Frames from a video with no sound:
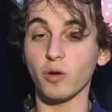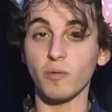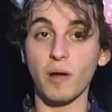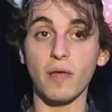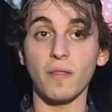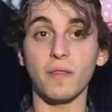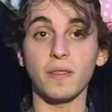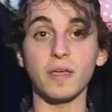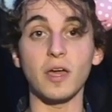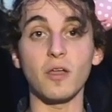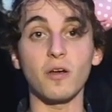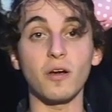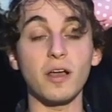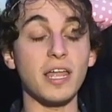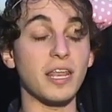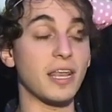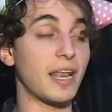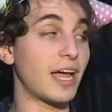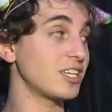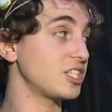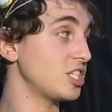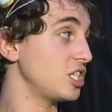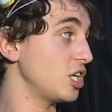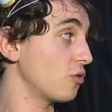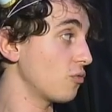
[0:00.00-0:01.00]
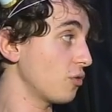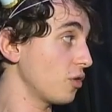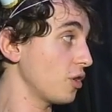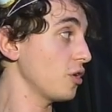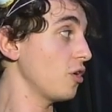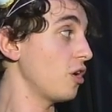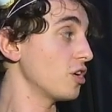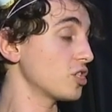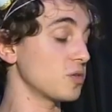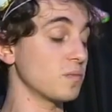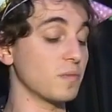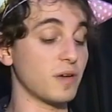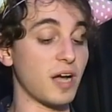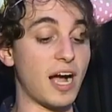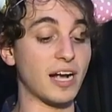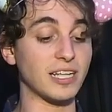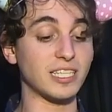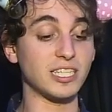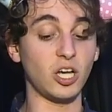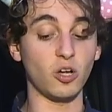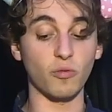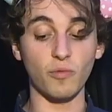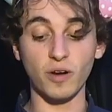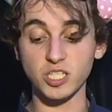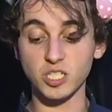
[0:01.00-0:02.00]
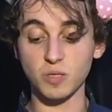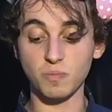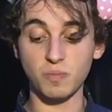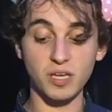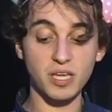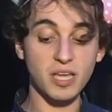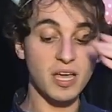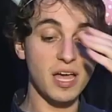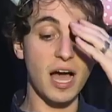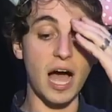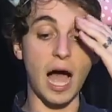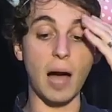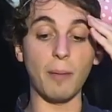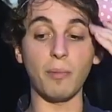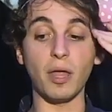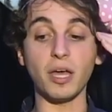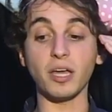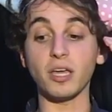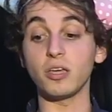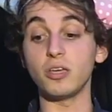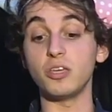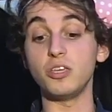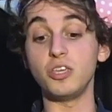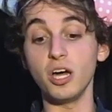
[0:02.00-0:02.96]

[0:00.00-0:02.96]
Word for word: around the internet and I see a really awesome cocktail recipe, I'm like,